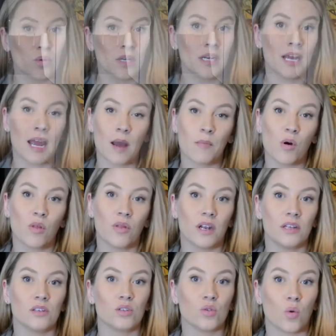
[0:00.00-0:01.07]
need ammo that
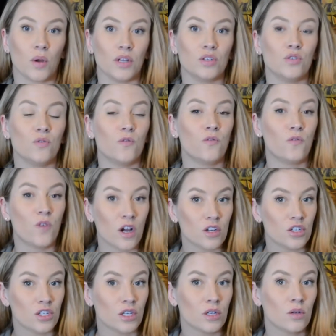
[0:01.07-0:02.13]
is going to
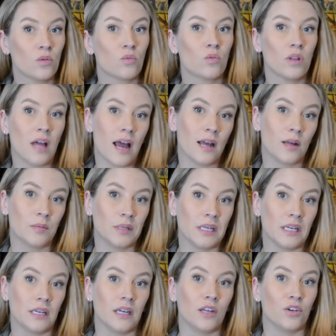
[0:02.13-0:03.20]
function
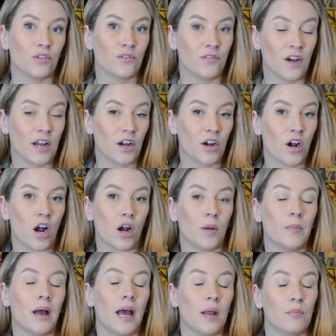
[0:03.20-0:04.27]
reliably in your
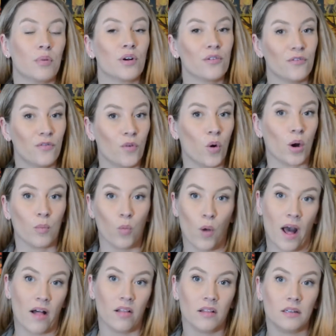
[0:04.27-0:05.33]
firearm and perform
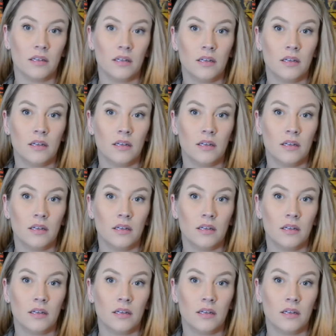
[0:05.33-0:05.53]
well.